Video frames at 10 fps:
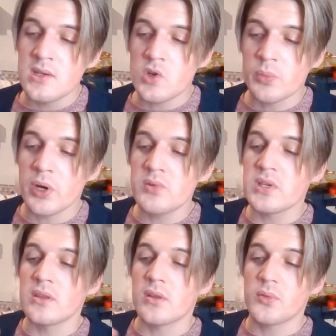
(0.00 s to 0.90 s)
as you're
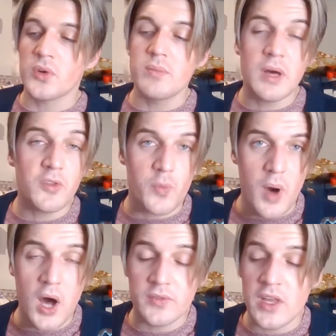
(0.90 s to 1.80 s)
approaching the three month
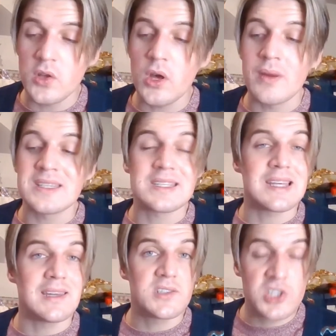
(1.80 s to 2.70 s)
mark, then you go into
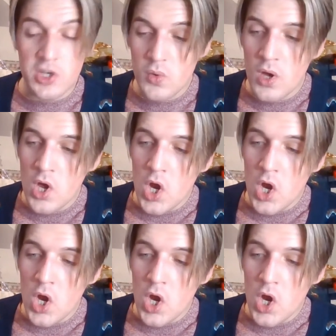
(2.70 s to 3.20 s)
stage two,